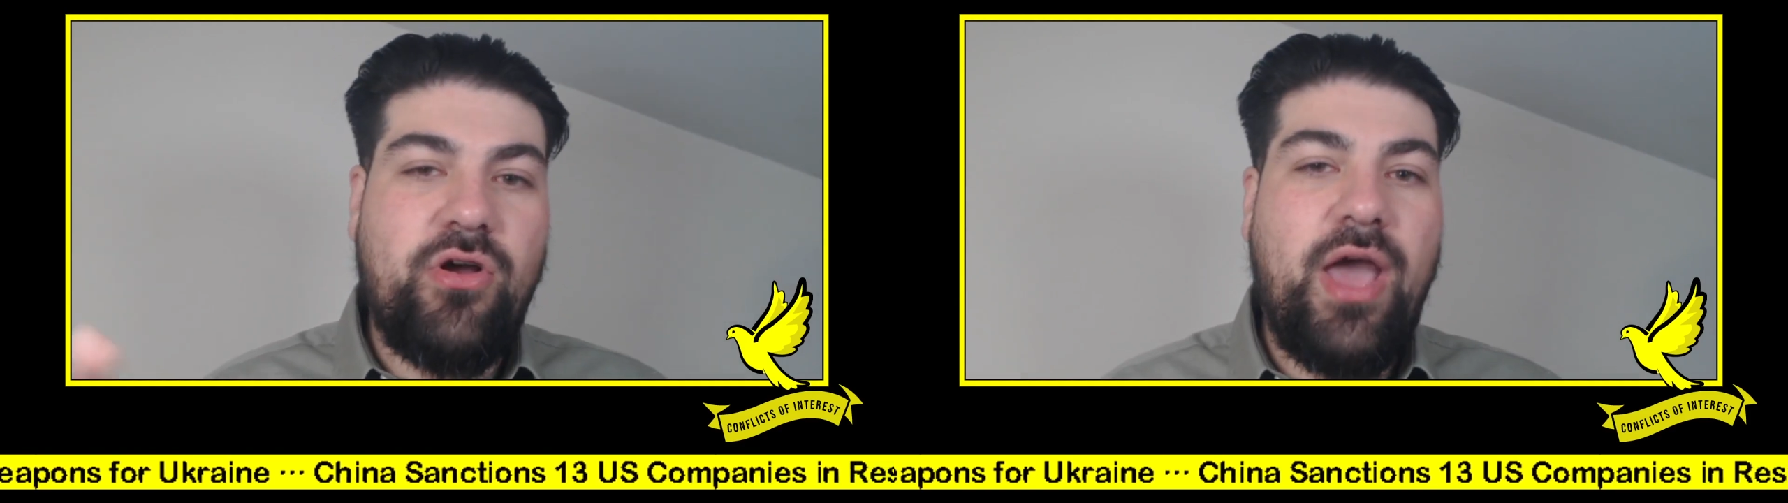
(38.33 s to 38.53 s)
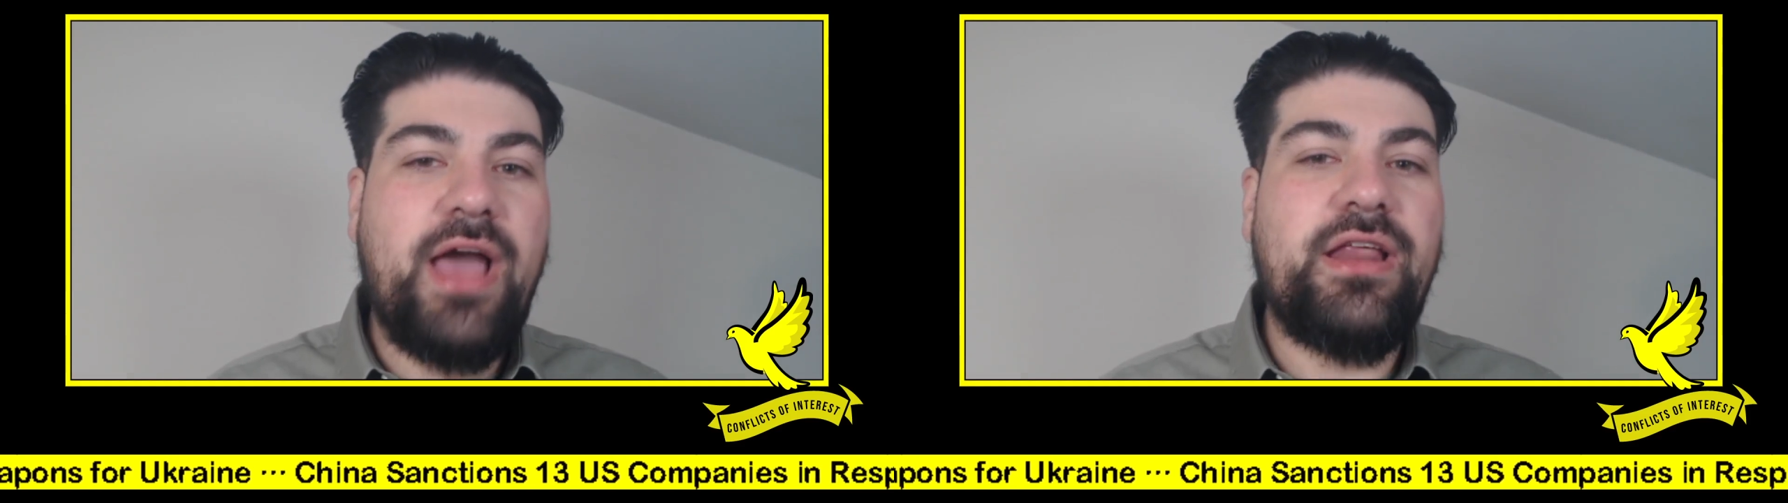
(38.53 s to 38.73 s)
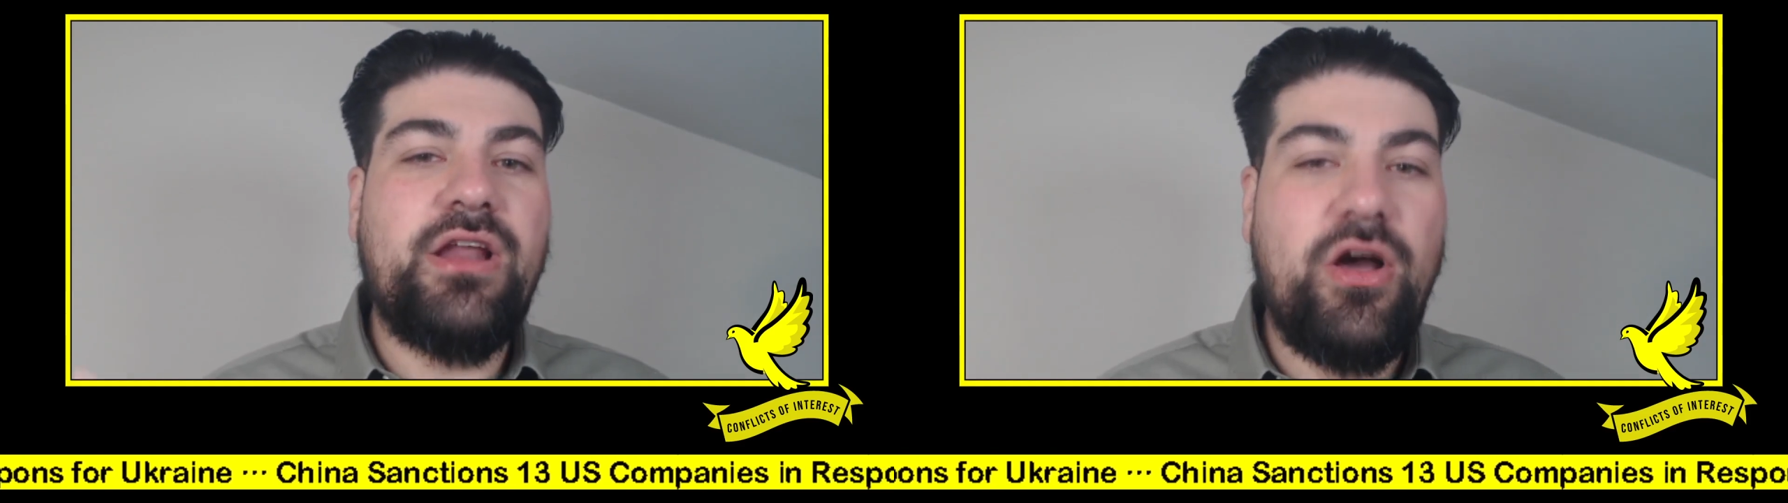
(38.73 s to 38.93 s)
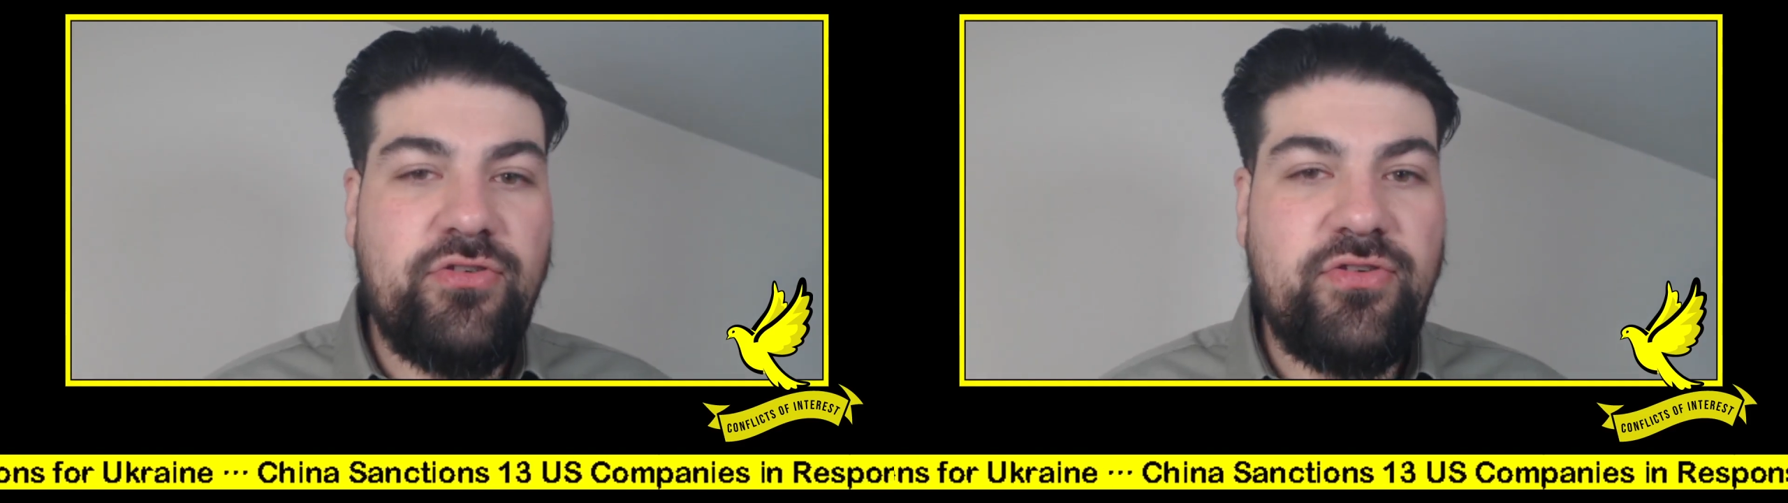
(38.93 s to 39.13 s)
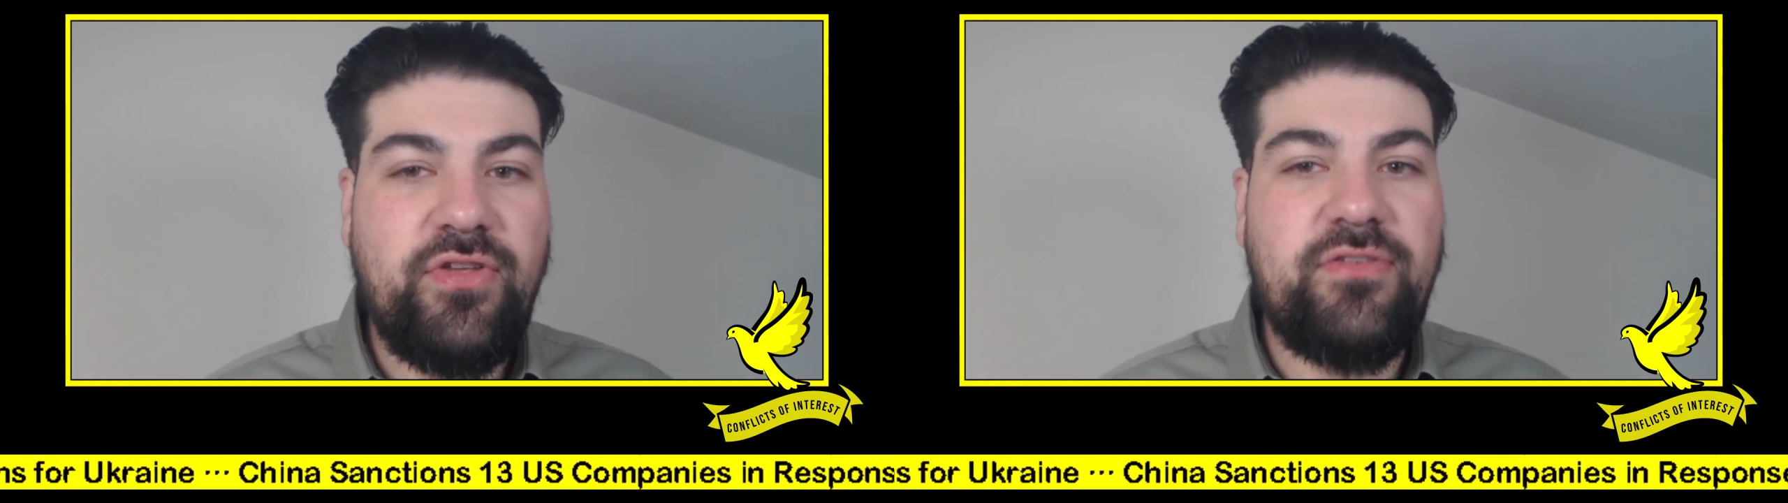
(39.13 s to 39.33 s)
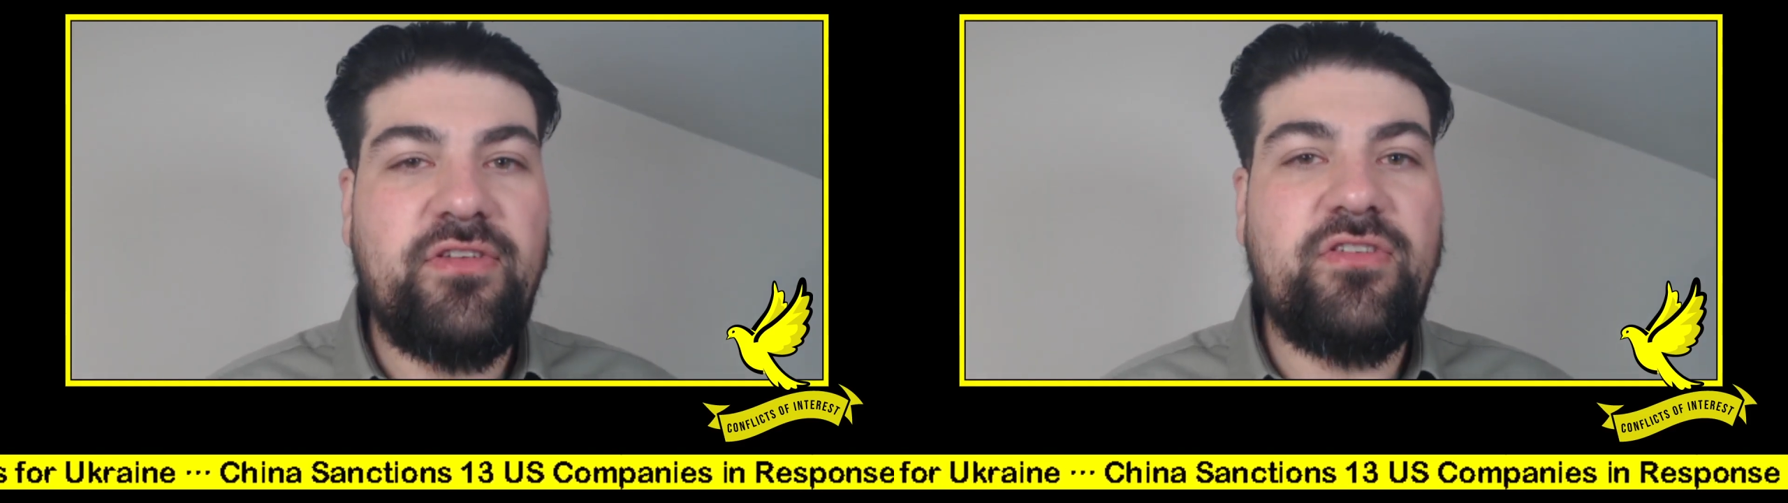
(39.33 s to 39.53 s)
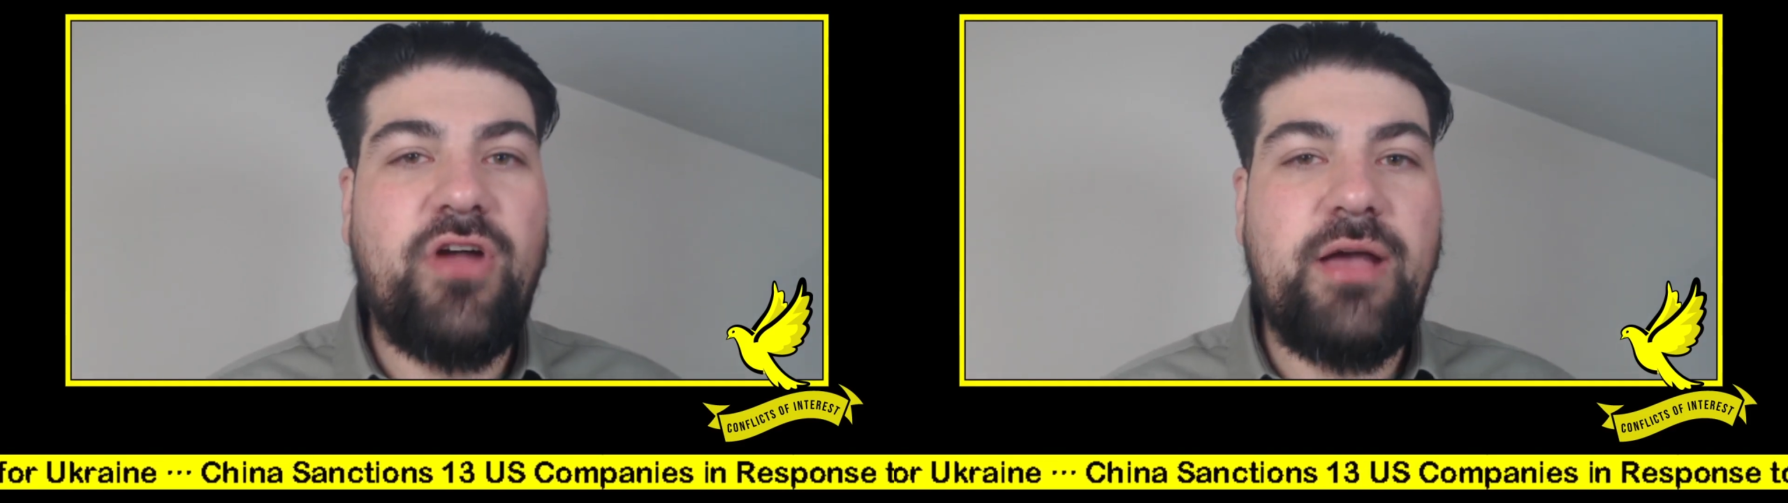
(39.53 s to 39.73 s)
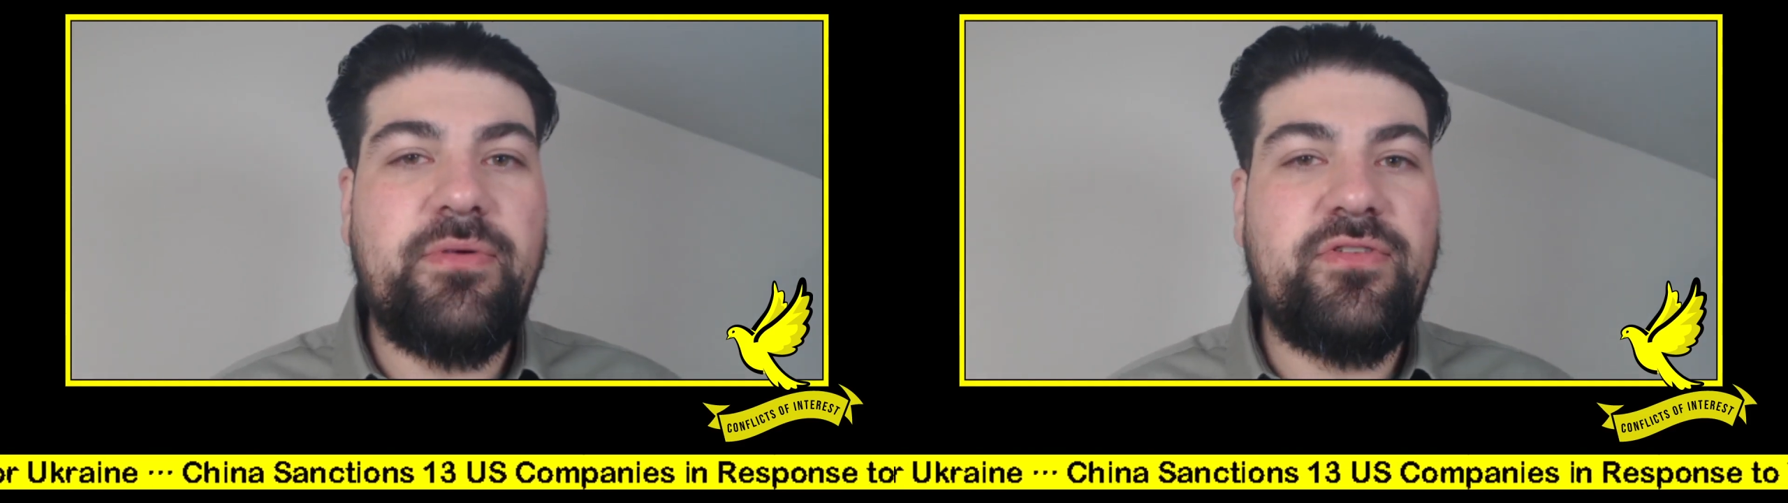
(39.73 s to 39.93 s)
adding hundreds of
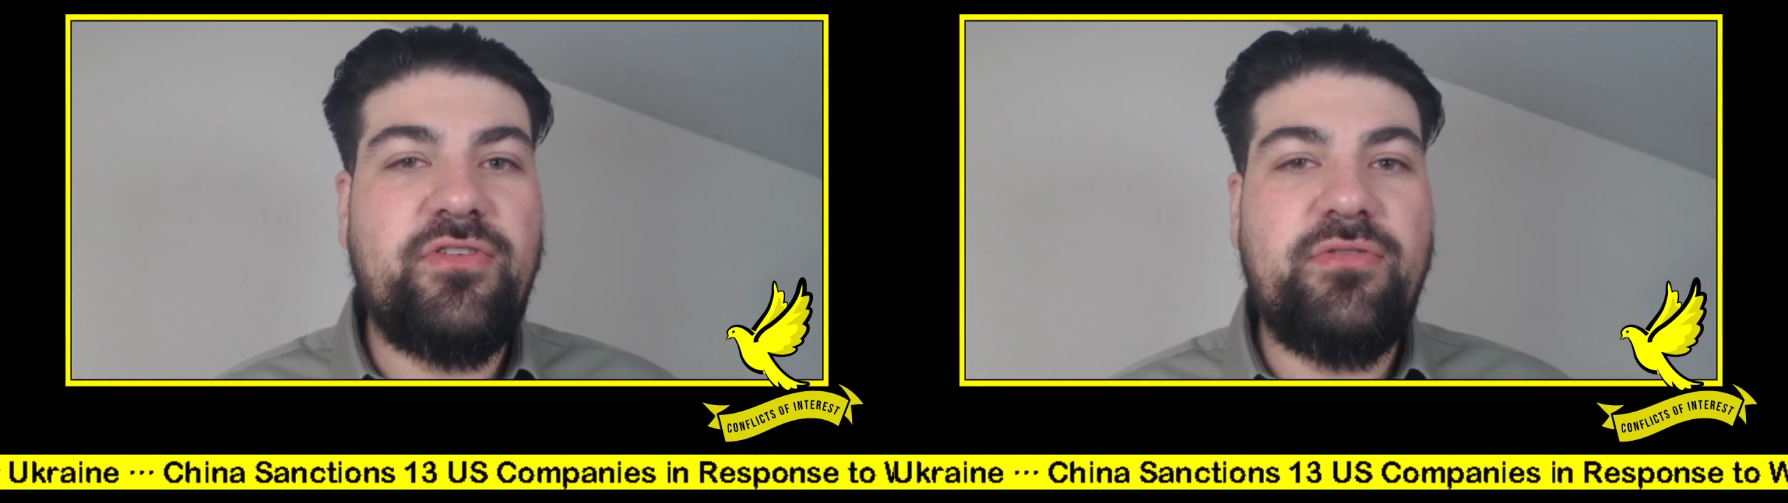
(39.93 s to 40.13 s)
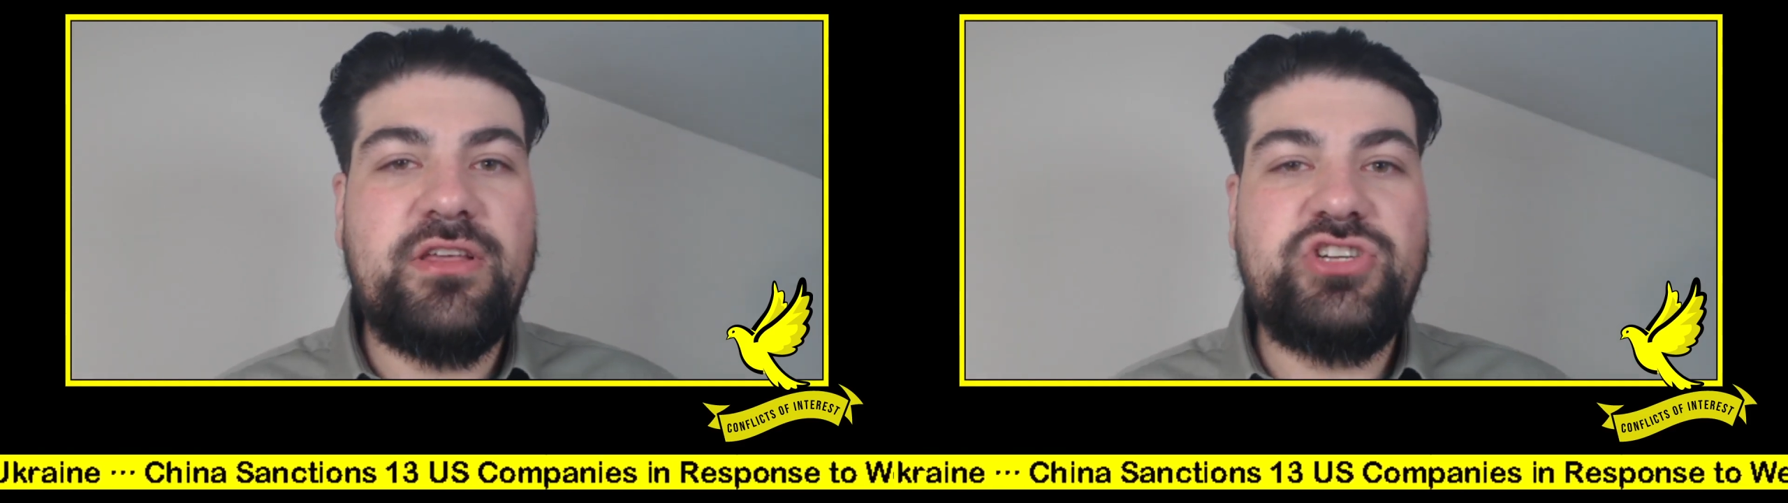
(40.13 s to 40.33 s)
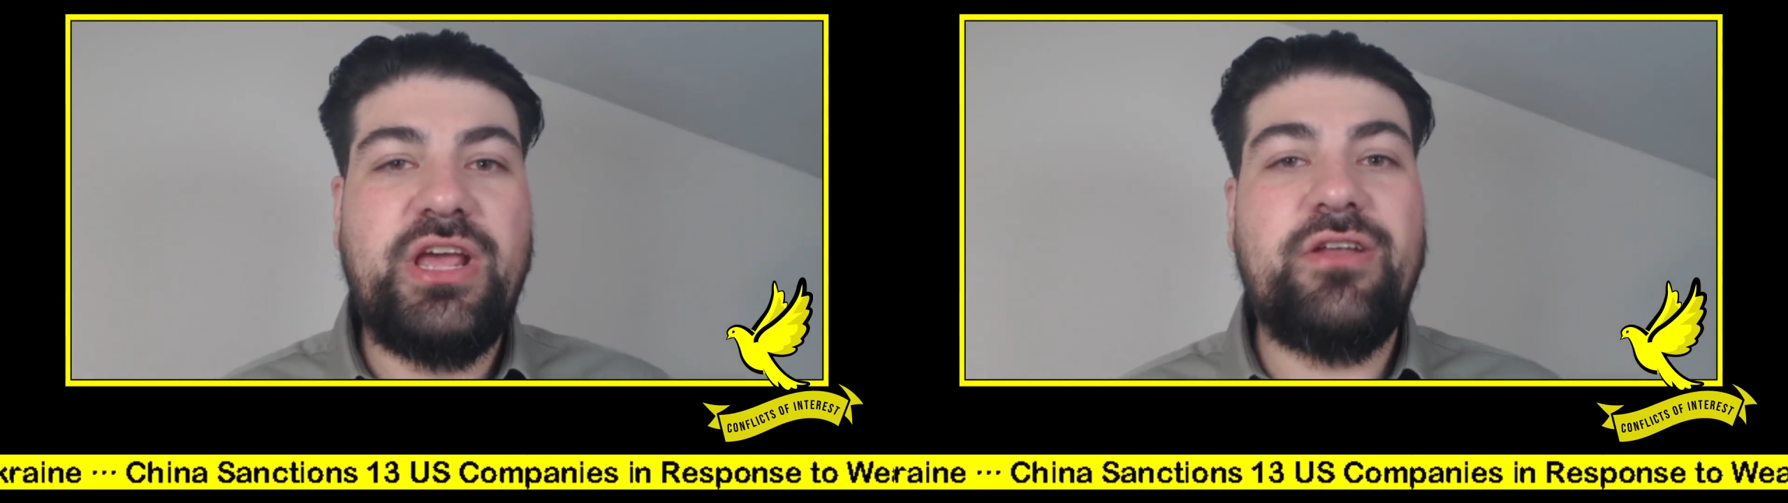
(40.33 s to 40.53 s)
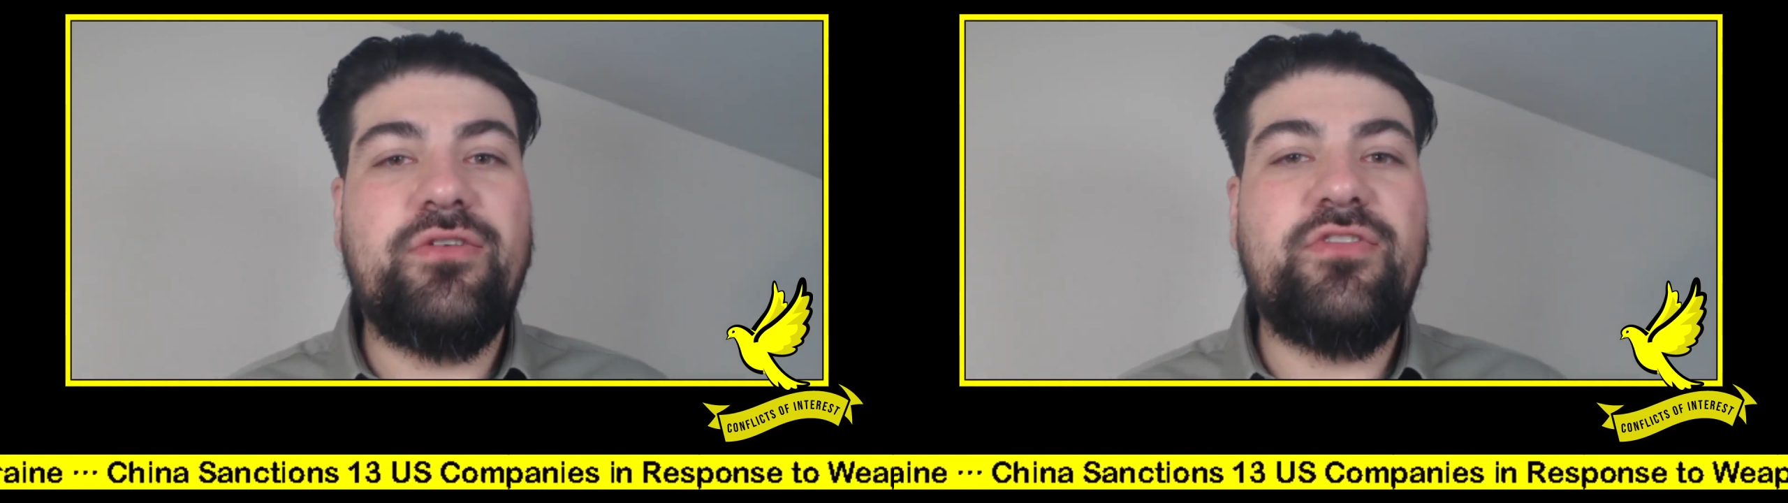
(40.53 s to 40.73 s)
subscribers to the channel,